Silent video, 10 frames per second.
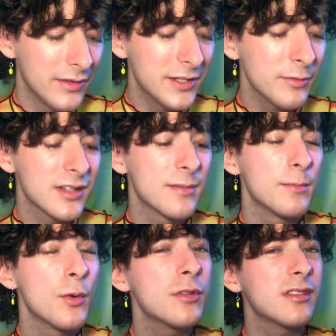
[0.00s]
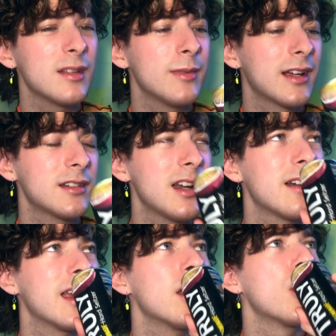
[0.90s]
This one is mostly black
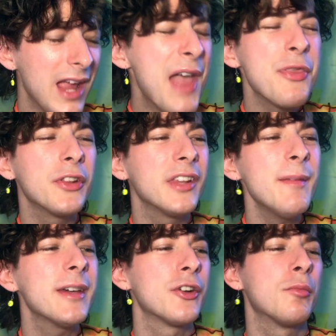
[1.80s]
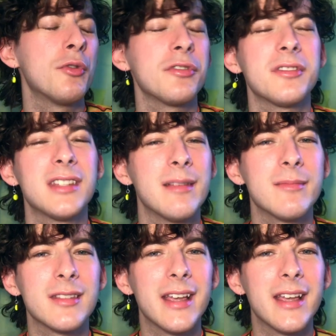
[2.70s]
cherry, and the lemon almost seems